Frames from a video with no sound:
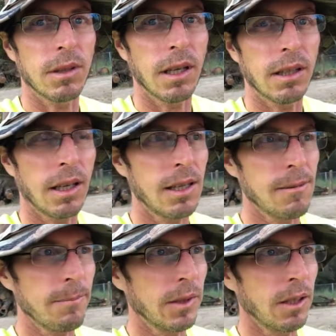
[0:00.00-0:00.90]
that guy
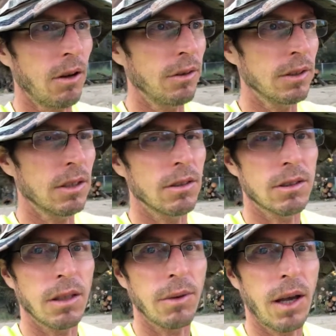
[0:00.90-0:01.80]
and all this other
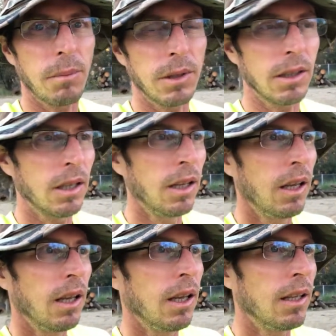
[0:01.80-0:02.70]
stuff happening.
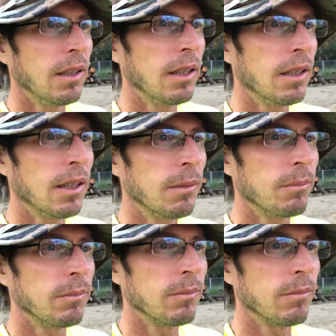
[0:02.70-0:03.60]
And then, um,
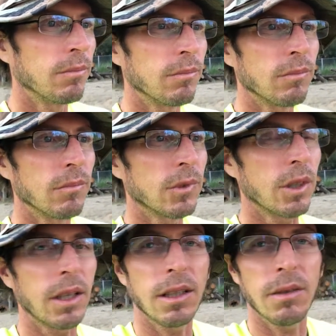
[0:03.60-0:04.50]
so
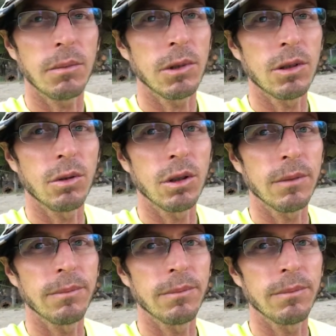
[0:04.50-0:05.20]
I give him the tour,